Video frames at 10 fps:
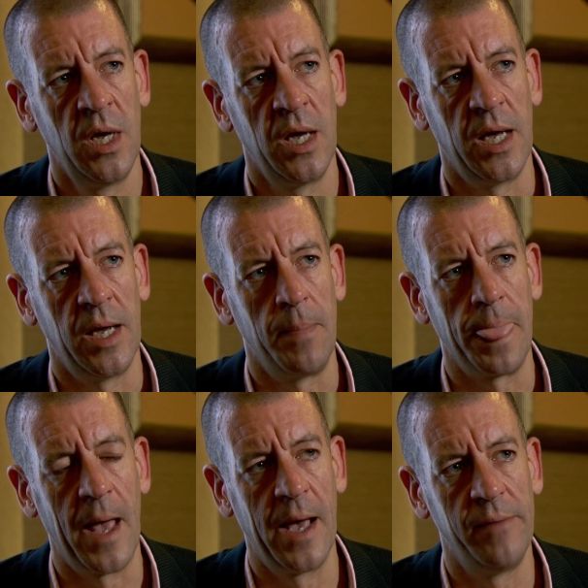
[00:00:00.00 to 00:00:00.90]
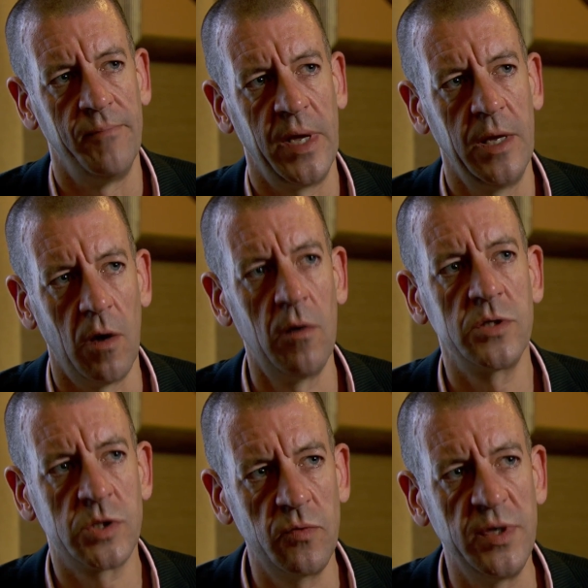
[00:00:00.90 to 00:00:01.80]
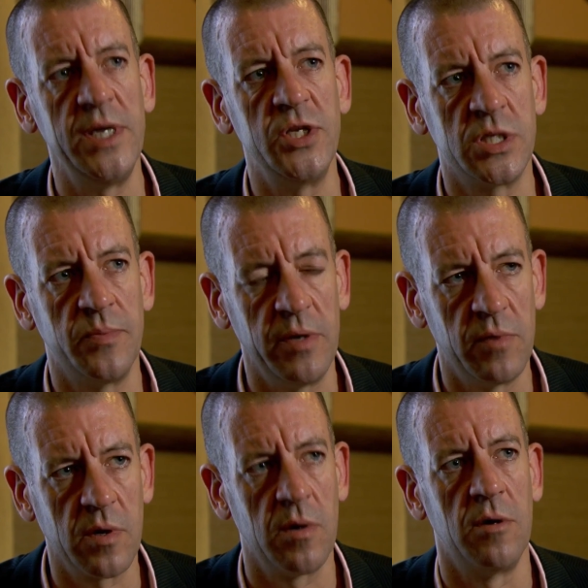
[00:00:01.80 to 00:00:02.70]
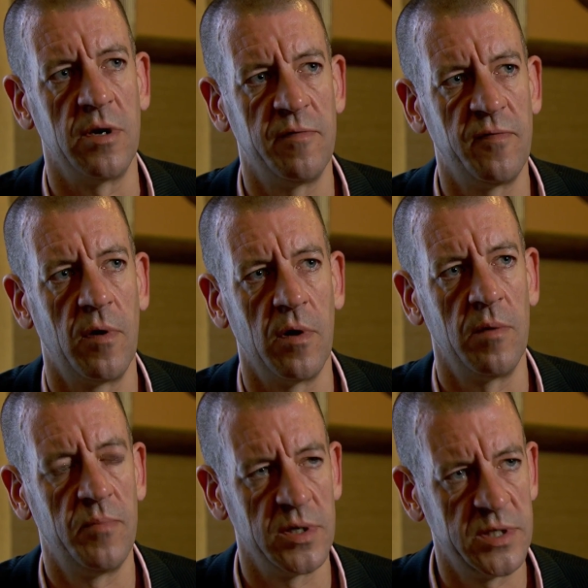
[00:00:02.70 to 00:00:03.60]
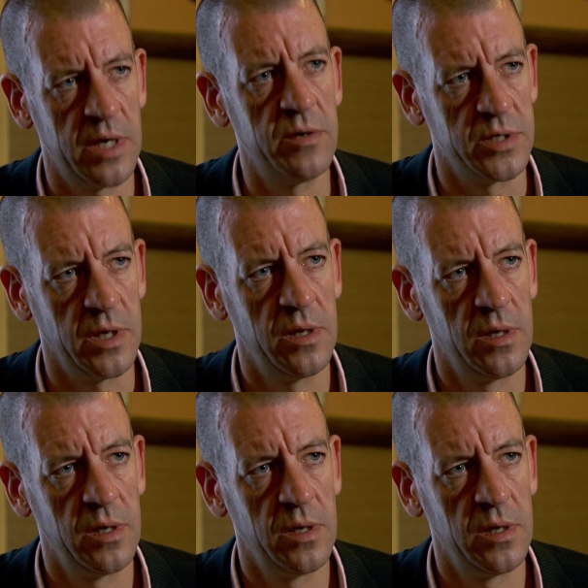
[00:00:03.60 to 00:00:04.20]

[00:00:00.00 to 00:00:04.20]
And it also needs to be recorded for posterity.